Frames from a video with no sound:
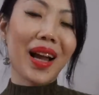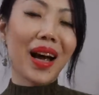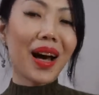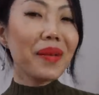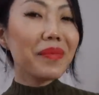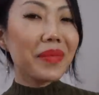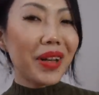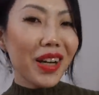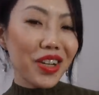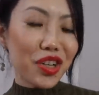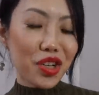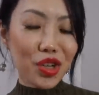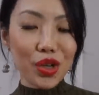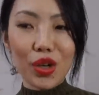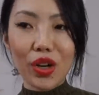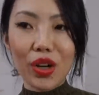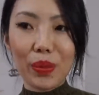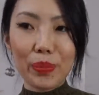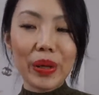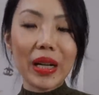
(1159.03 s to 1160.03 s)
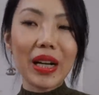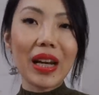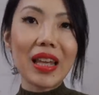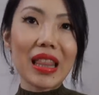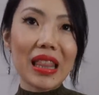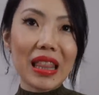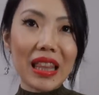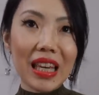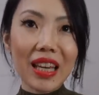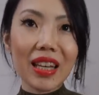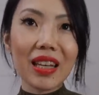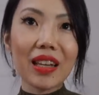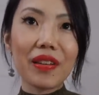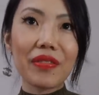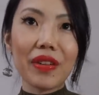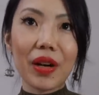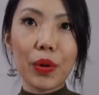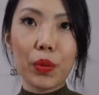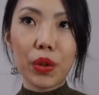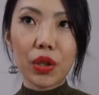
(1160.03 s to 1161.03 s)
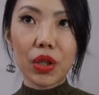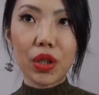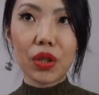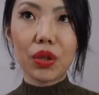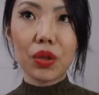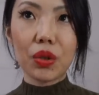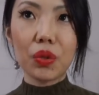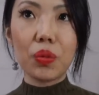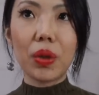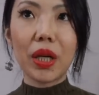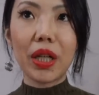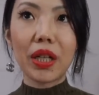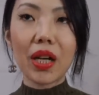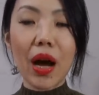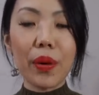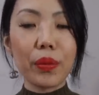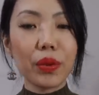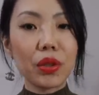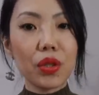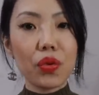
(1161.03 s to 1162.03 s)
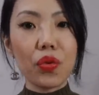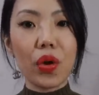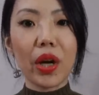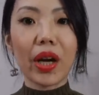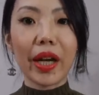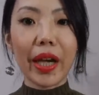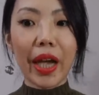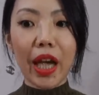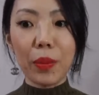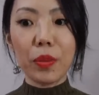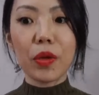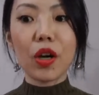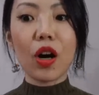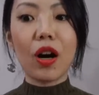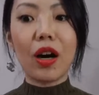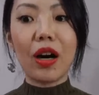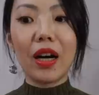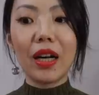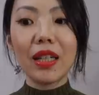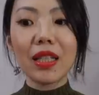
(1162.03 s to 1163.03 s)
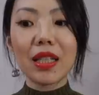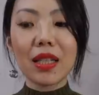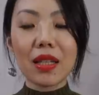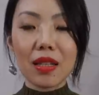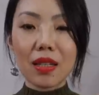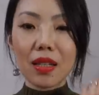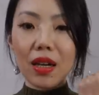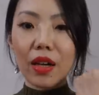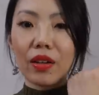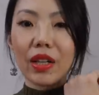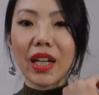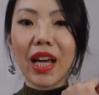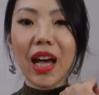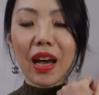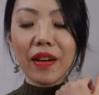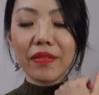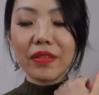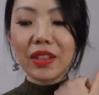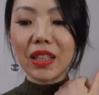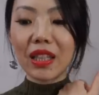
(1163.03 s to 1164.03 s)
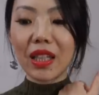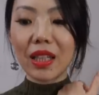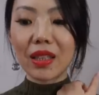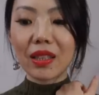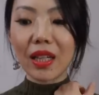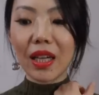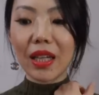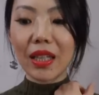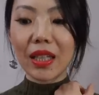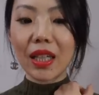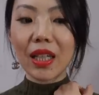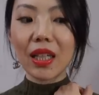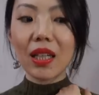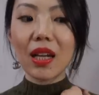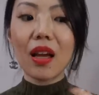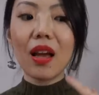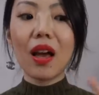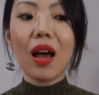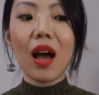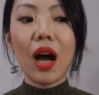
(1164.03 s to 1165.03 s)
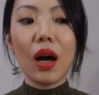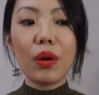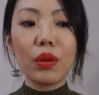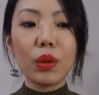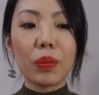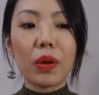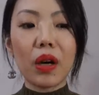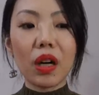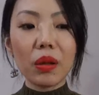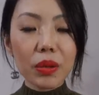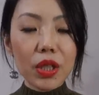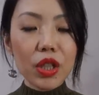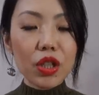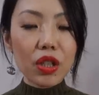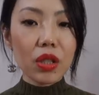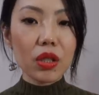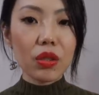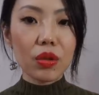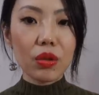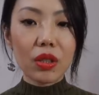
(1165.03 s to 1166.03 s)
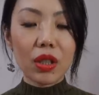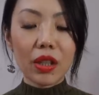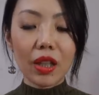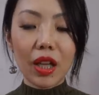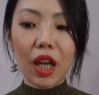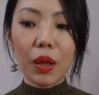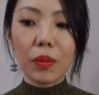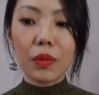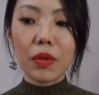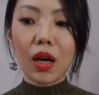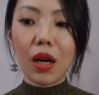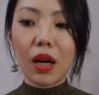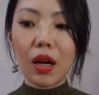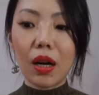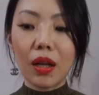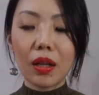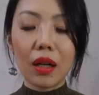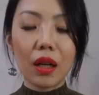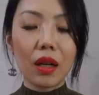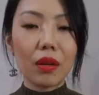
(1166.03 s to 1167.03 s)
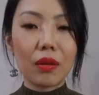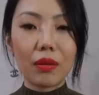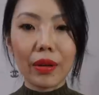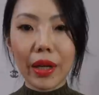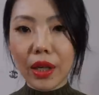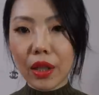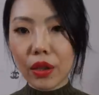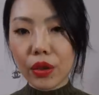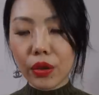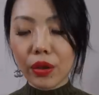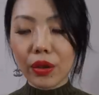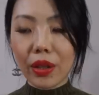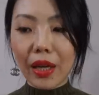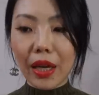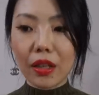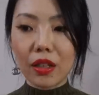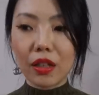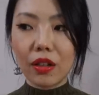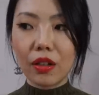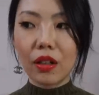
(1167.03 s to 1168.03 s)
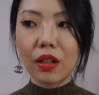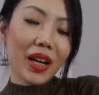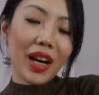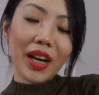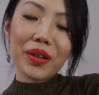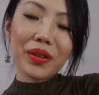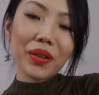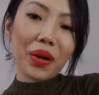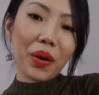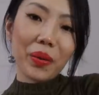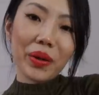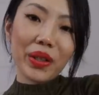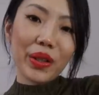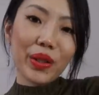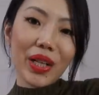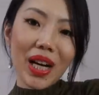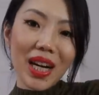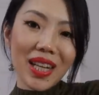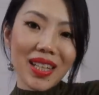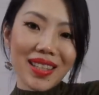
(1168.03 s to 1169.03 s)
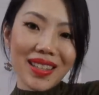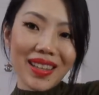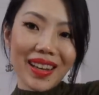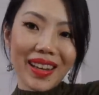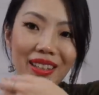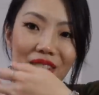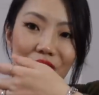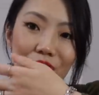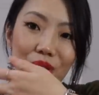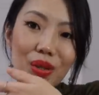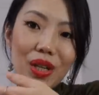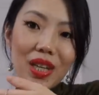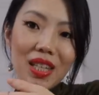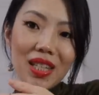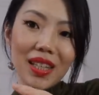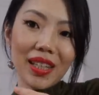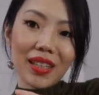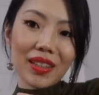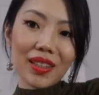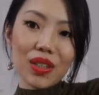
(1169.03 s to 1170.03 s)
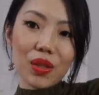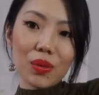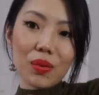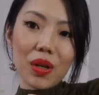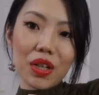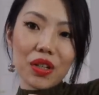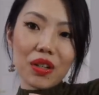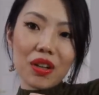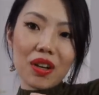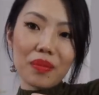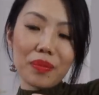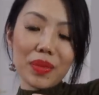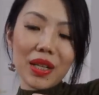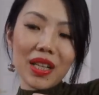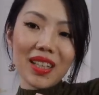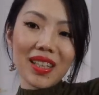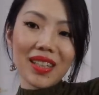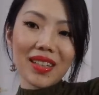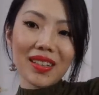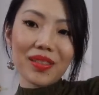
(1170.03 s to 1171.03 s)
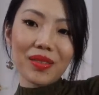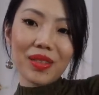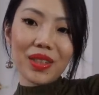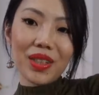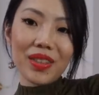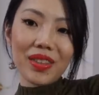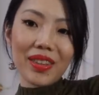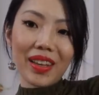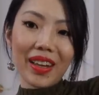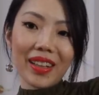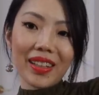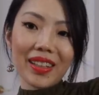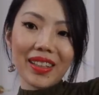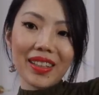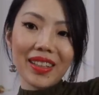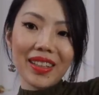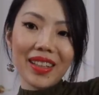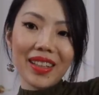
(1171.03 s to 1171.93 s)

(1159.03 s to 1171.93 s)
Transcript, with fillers: I'm not sure, but I think if I were to do one, I would do a Cape Cod since I already have the Nantucket. I would probably just do the Cape Cod in a regular leather. I don't know, what do you guys think? Do you guys like this watch on me? What do you think?